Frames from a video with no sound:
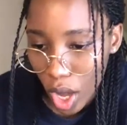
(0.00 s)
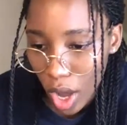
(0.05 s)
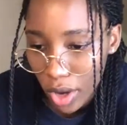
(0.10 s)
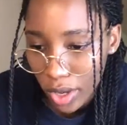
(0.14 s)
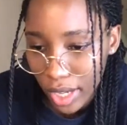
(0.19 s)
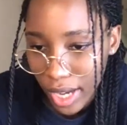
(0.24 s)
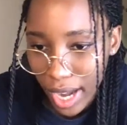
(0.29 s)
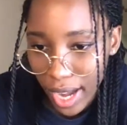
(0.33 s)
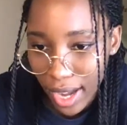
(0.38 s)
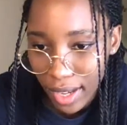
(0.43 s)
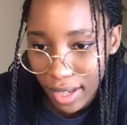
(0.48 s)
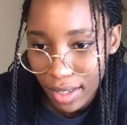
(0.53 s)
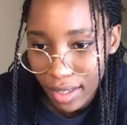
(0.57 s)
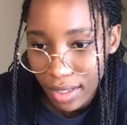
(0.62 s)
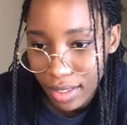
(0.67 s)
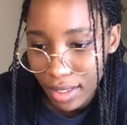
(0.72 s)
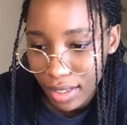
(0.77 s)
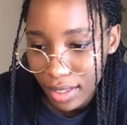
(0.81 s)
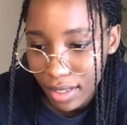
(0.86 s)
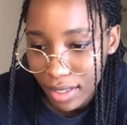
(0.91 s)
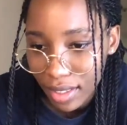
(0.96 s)
Okay.
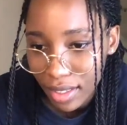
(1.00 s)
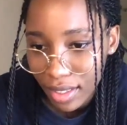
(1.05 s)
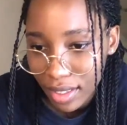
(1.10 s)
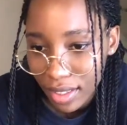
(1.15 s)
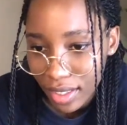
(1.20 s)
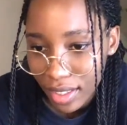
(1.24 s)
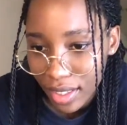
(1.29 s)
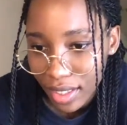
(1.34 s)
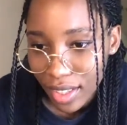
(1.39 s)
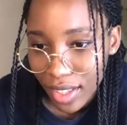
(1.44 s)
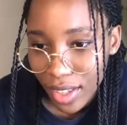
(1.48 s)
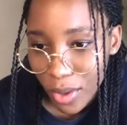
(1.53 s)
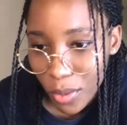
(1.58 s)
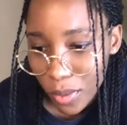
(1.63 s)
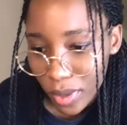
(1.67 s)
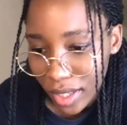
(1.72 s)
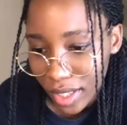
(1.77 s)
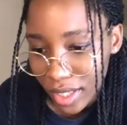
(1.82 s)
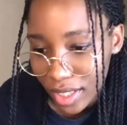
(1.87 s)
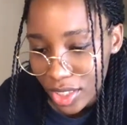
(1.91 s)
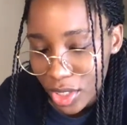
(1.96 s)

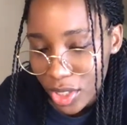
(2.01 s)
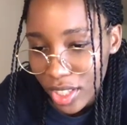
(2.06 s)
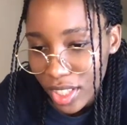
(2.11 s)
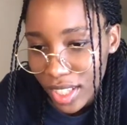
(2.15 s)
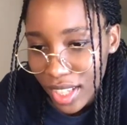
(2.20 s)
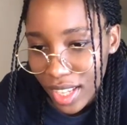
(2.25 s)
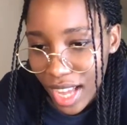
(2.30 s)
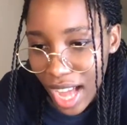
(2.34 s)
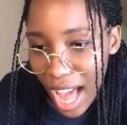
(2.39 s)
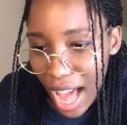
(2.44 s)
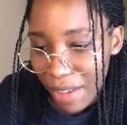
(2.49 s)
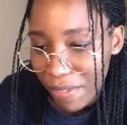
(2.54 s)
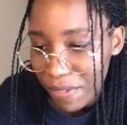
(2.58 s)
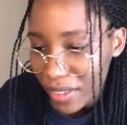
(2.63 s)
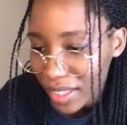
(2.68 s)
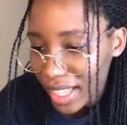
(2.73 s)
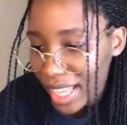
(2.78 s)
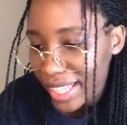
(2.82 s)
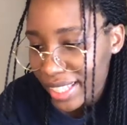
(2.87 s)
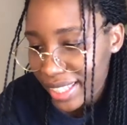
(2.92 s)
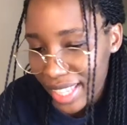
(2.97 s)
We're gonna do, I
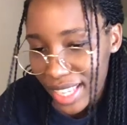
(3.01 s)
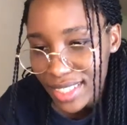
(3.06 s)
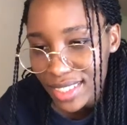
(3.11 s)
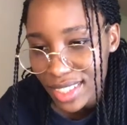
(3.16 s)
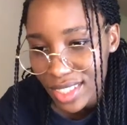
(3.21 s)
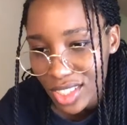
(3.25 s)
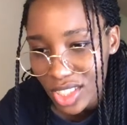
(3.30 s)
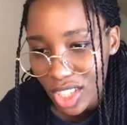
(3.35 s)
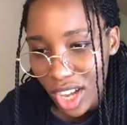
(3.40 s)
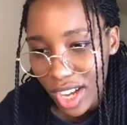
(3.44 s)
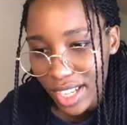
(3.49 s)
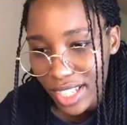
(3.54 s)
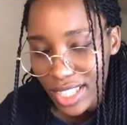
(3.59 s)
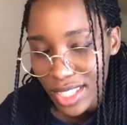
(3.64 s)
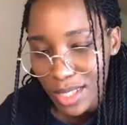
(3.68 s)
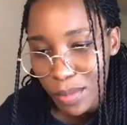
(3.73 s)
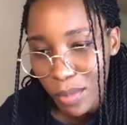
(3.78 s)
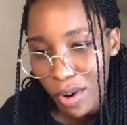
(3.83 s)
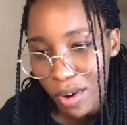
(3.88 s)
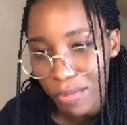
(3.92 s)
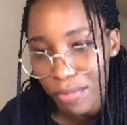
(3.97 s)
feel like guess the song
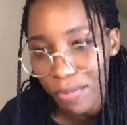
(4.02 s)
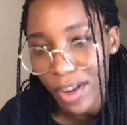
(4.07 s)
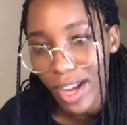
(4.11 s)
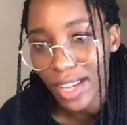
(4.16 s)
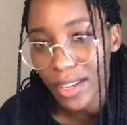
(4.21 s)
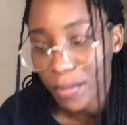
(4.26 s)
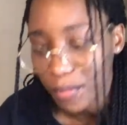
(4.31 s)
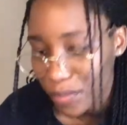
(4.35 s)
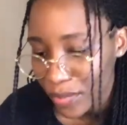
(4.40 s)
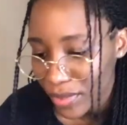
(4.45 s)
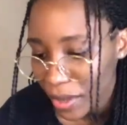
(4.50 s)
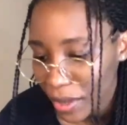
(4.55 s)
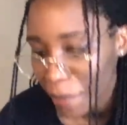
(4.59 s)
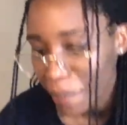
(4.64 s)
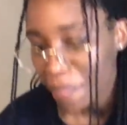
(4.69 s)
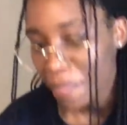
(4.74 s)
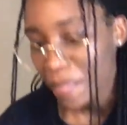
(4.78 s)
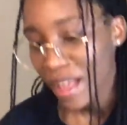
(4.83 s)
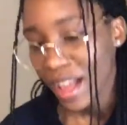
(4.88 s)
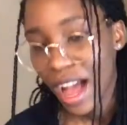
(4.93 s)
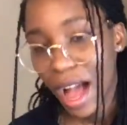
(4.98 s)
is more fun.
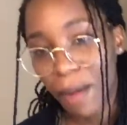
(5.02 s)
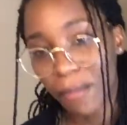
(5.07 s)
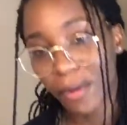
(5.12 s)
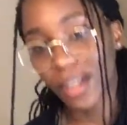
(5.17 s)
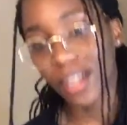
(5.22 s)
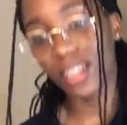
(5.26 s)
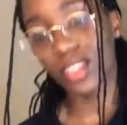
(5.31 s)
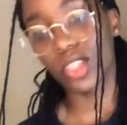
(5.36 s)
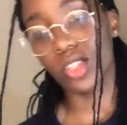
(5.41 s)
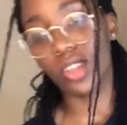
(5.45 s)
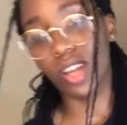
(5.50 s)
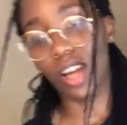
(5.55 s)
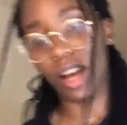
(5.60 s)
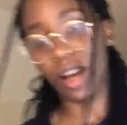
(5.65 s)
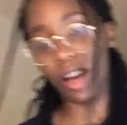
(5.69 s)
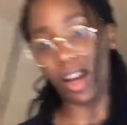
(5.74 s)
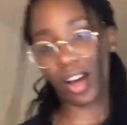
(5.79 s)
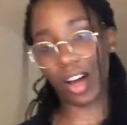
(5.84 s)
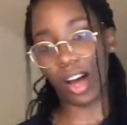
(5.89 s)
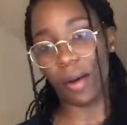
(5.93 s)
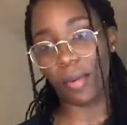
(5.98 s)
I'm gonna do
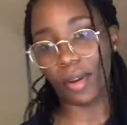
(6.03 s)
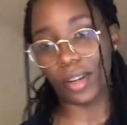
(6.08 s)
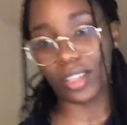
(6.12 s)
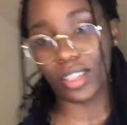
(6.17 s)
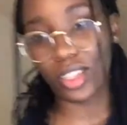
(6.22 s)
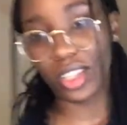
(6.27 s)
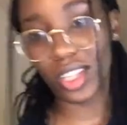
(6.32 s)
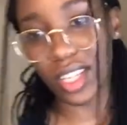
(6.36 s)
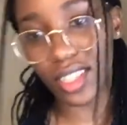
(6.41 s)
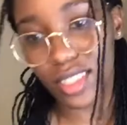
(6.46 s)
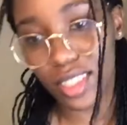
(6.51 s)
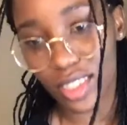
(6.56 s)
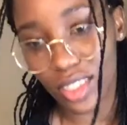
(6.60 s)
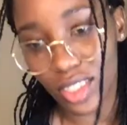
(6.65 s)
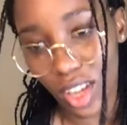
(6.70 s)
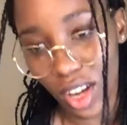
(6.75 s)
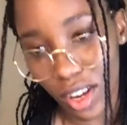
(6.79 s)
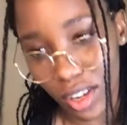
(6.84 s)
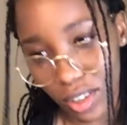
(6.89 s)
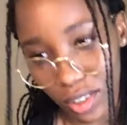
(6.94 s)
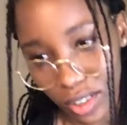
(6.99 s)
guess the
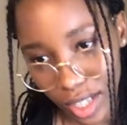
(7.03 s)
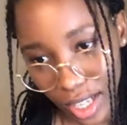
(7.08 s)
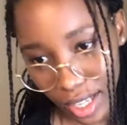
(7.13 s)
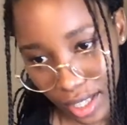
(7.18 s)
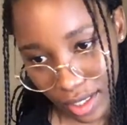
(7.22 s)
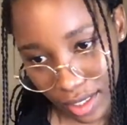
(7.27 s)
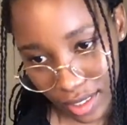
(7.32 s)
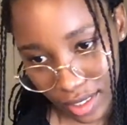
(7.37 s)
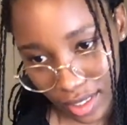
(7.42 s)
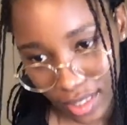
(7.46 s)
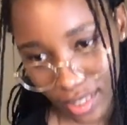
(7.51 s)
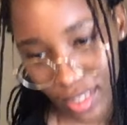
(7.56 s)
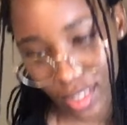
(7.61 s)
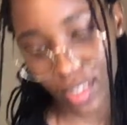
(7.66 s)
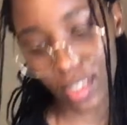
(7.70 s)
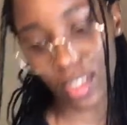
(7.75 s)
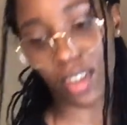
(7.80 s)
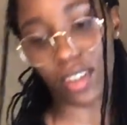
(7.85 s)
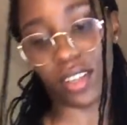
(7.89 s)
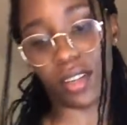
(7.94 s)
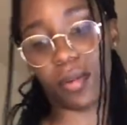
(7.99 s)
song, okay? Guess the
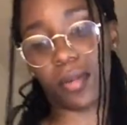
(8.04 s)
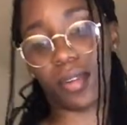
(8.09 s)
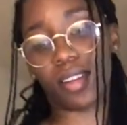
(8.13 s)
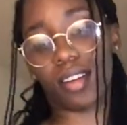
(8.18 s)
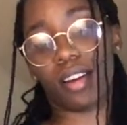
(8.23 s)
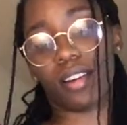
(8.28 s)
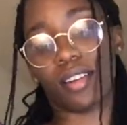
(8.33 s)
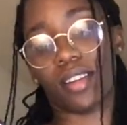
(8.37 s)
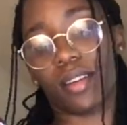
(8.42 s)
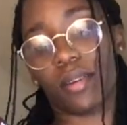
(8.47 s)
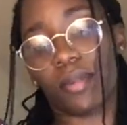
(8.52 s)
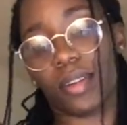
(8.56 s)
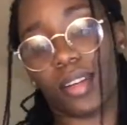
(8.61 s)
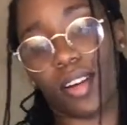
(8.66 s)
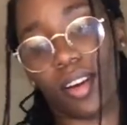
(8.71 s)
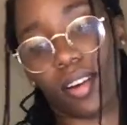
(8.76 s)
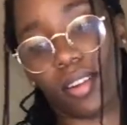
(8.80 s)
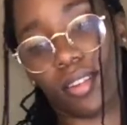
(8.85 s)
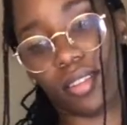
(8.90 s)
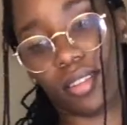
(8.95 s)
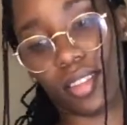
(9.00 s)
song. Here we go.
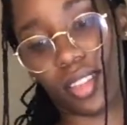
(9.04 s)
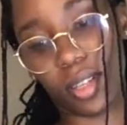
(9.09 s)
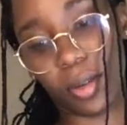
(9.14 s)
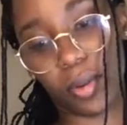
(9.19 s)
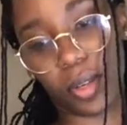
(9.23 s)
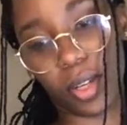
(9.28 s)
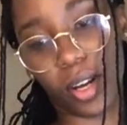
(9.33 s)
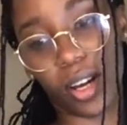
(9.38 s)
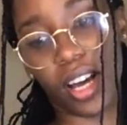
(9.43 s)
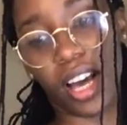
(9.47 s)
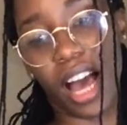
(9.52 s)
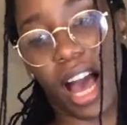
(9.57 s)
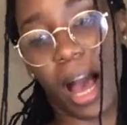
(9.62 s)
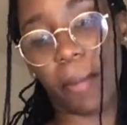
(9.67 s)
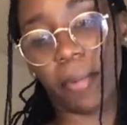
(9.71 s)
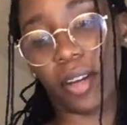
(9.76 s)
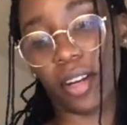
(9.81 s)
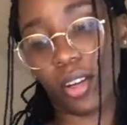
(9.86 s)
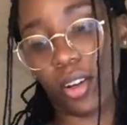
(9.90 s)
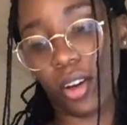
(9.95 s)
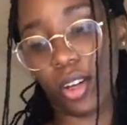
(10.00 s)
I'm
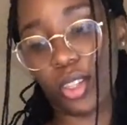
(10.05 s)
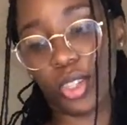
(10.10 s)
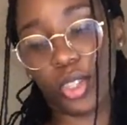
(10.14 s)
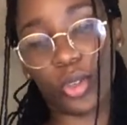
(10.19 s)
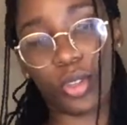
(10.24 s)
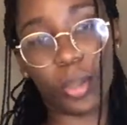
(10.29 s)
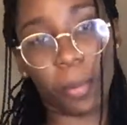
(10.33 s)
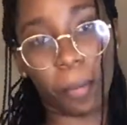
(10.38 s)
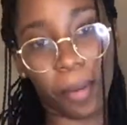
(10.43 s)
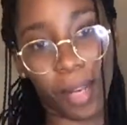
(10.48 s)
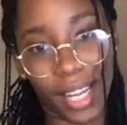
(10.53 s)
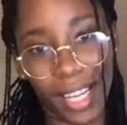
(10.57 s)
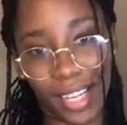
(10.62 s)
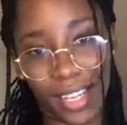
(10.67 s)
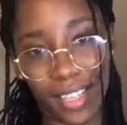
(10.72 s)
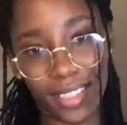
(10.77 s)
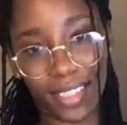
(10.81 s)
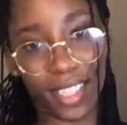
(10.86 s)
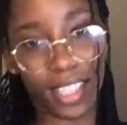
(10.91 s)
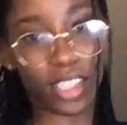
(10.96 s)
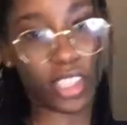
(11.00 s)
gonna go through the
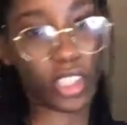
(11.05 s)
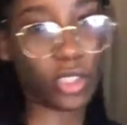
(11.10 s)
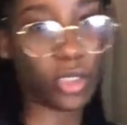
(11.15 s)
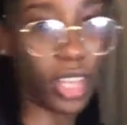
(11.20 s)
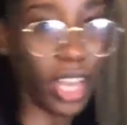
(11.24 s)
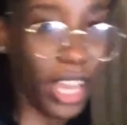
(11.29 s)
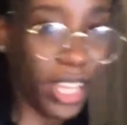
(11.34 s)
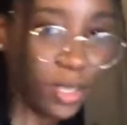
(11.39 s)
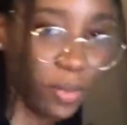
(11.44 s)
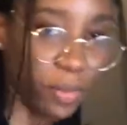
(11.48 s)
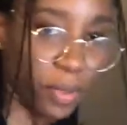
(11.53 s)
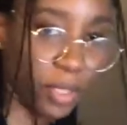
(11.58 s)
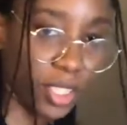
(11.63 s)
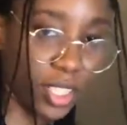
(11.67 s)
playlist that you guys put